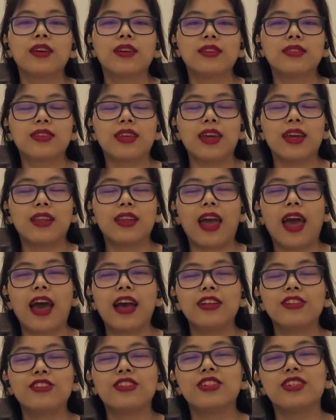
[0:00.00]
skin,
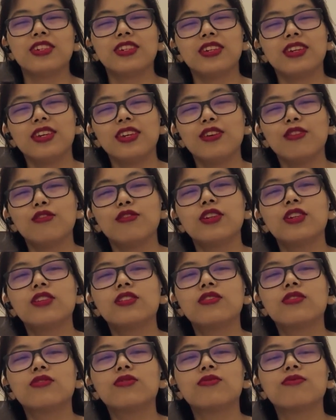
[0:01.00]
and she
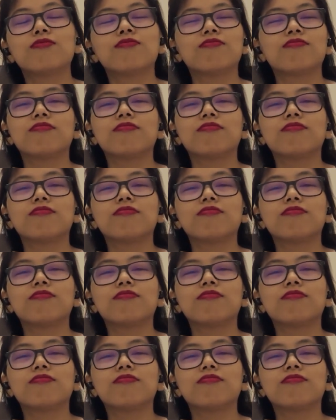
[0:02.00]
was